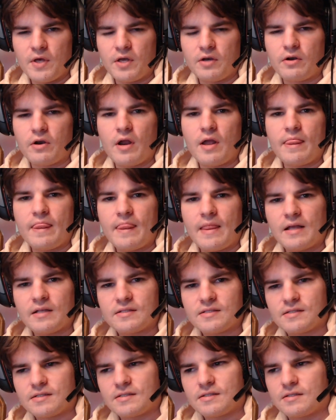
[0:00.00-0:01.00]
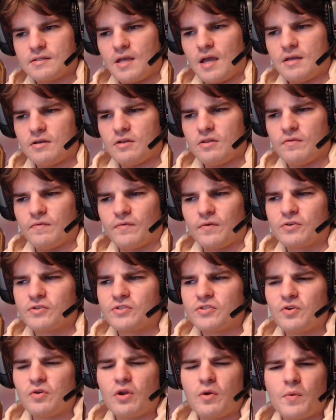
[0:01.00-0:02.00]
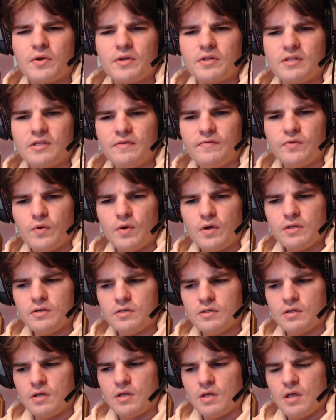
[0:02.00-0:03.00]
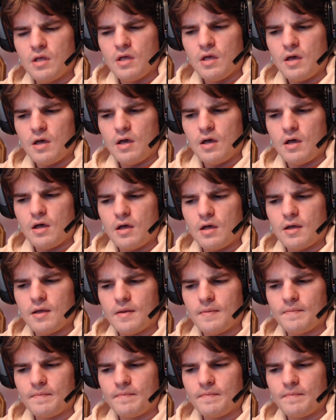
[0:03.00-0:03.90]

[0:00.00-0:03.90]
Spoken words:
And that's kind of the first note I wanted to leave you on. Um,